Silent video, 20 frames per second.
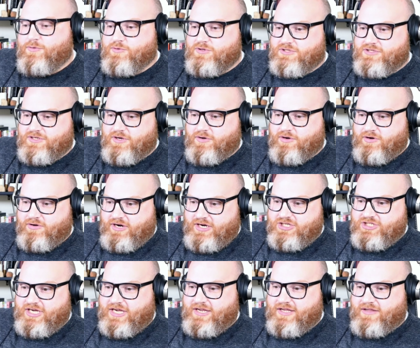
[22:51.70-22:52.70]
was so
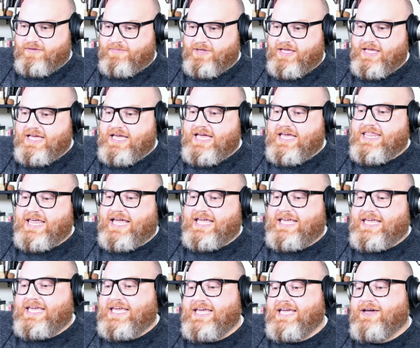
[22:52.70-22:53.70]
ingratiated to me that
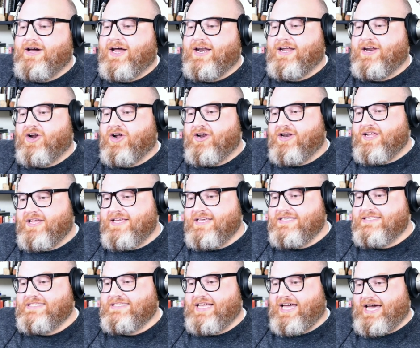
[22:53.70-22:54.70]
he got in on
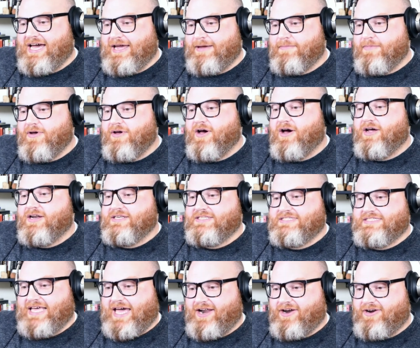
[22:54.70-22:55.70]
his time on a
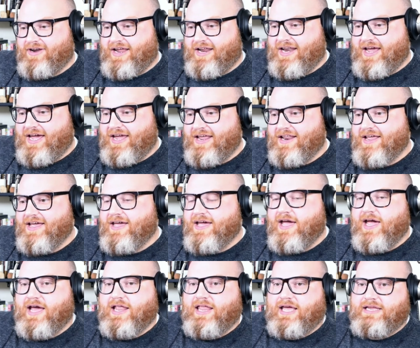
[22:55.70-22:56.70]
Saturday night
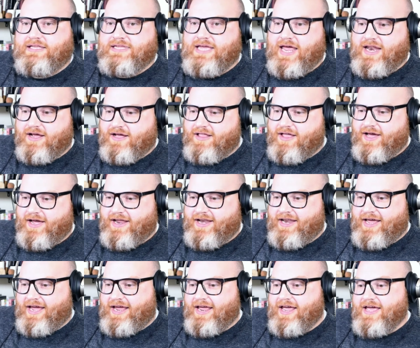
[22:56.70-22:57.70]
at like 10 o'clock at
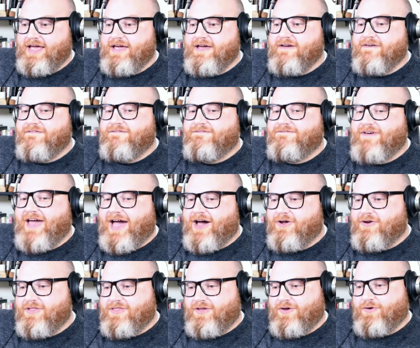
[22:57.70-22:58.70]
night,
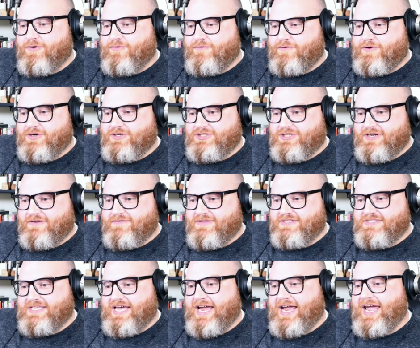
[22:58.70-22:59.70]
found the old version of the
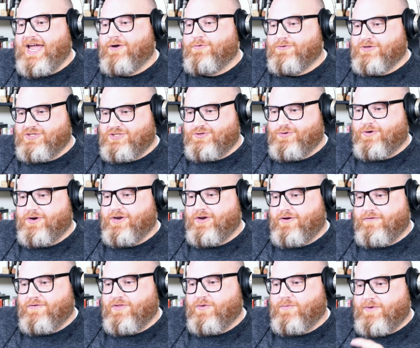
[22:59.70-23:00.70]
site and restored it
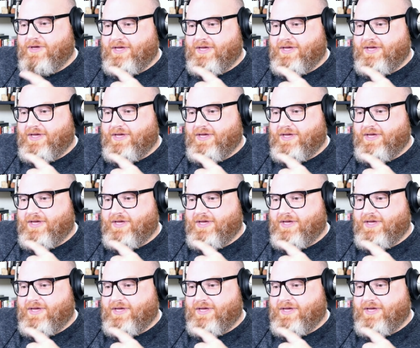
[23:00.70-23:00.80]
over the